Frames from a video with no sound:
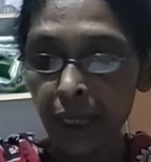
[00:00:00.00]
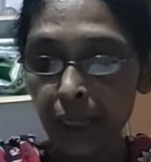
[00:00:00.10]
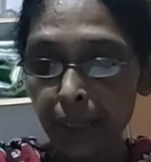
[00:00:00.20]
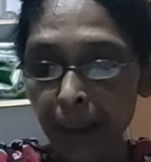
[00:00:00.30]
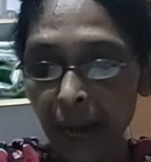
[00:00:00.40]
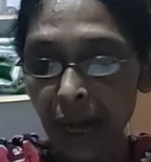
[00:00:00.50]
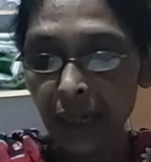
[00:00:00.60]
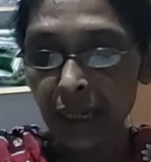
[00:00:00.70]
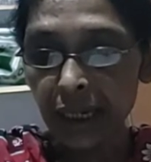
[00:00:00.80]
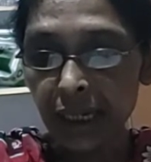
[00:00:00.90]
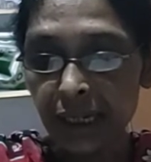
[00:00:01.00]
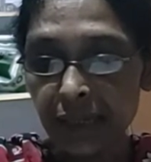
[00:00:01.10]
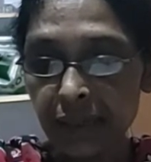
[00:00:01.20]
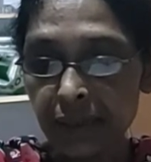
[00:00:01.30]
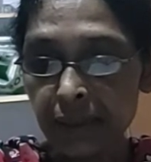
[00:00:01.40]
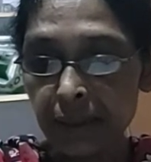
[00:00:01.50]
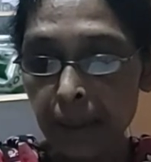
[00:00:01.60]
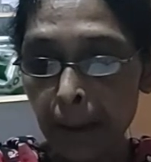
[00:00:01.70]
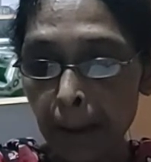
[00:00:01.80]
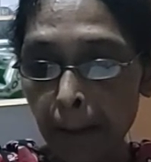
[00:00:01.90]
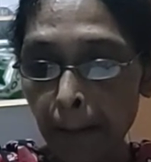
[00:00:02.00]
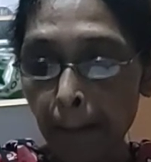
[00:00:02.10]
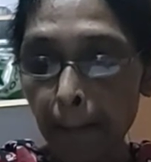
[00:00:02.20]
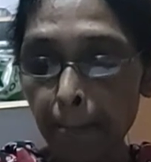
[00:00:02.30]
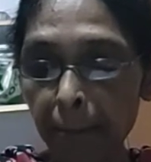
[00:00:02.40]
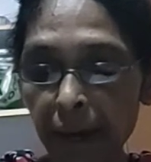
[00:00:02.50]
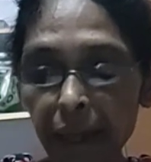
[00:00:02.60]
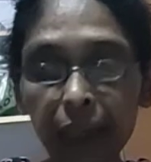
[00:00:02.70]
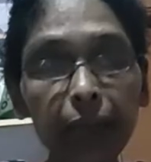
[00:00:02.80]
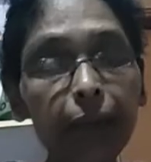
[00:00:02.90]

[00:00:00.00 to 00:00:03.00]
The park is by.